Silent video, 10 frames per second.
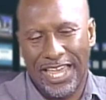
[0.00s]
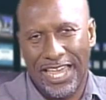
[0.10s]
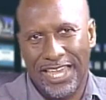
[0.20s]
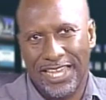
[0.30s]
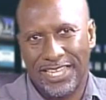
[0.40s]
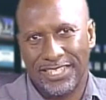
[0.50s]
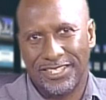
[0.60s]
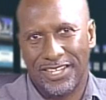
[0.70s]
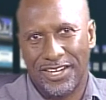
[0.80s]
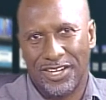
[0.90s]

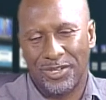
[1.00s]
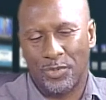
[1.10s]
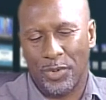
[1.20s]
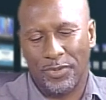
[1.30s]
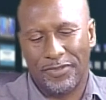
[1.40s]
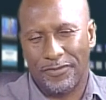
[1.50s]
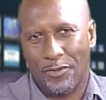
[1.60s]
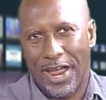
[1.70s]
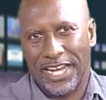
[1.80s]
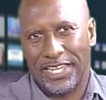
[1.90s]
and uh, work with a
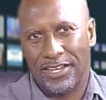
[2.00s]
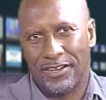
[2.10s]
variety